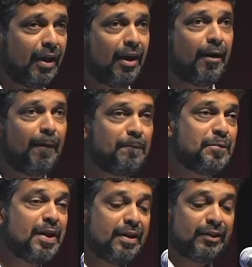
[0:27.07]

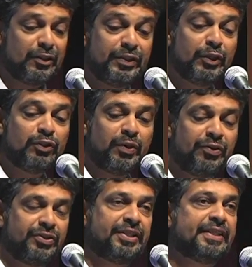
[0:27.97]
So those were
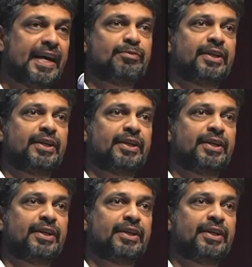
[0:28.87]
interesting times.